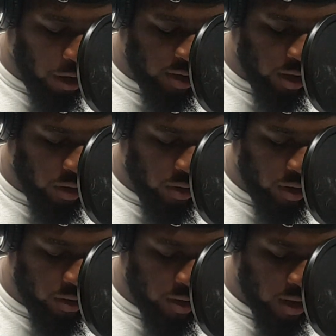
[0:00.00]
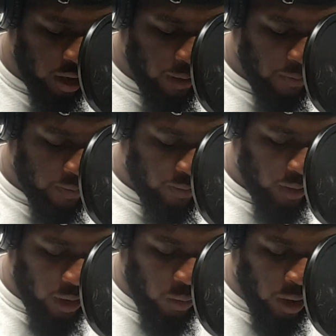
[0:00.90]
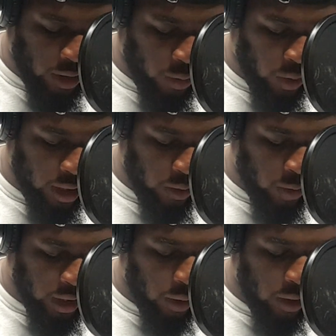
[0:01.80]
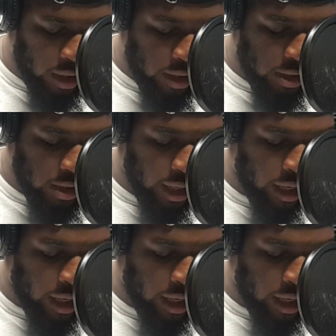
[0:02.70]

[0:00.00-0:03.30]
prosecutors with a witness